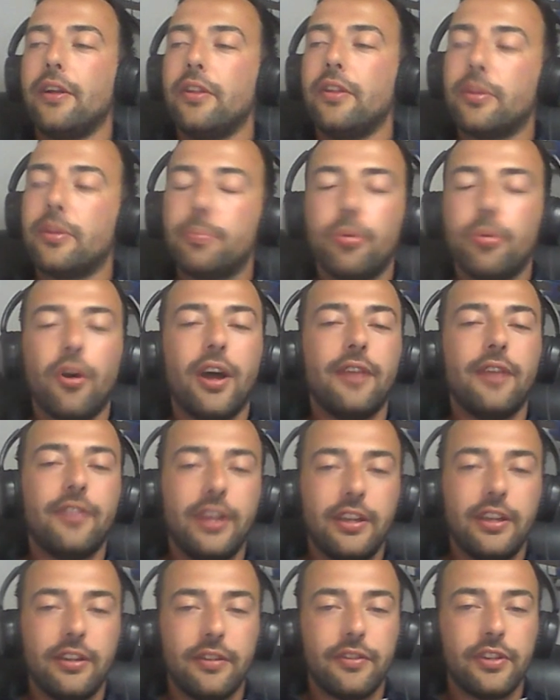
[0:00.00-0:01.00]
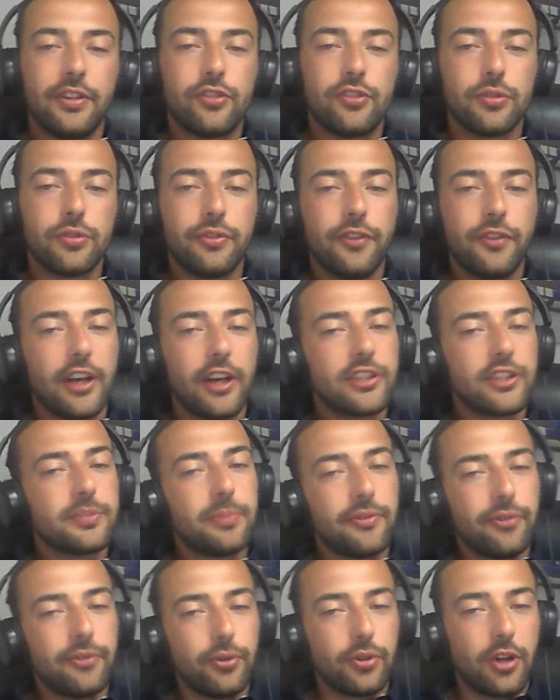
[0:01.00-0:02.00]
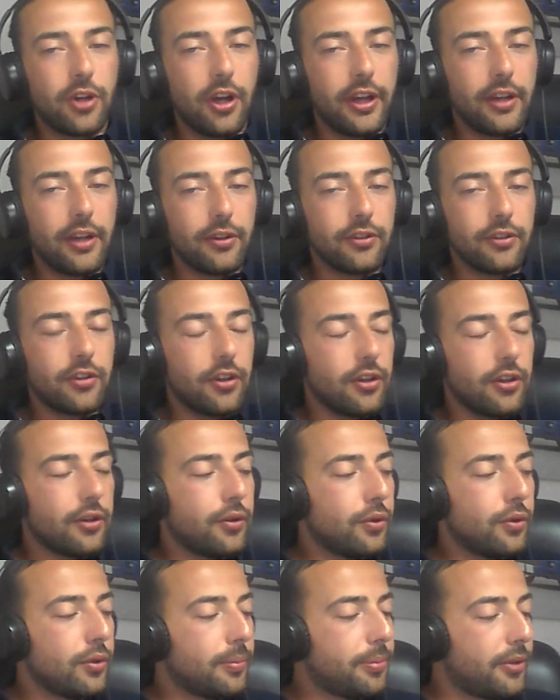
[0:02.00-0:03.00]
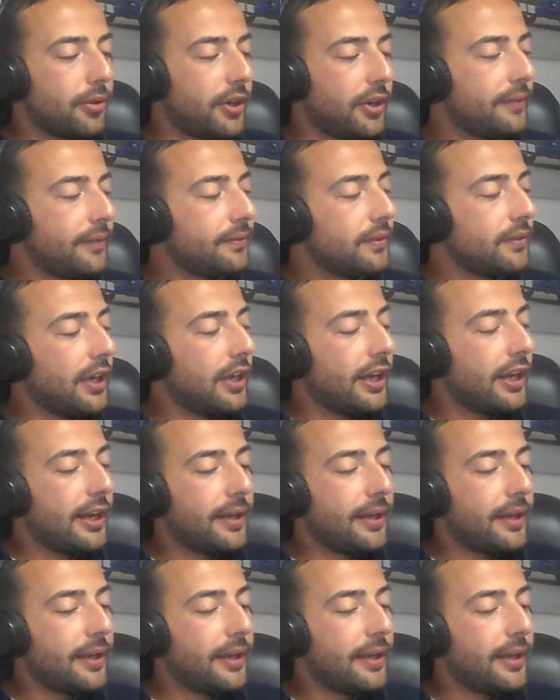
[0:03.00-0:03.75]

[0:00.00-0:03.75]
about the private individual first before going on to the corporate,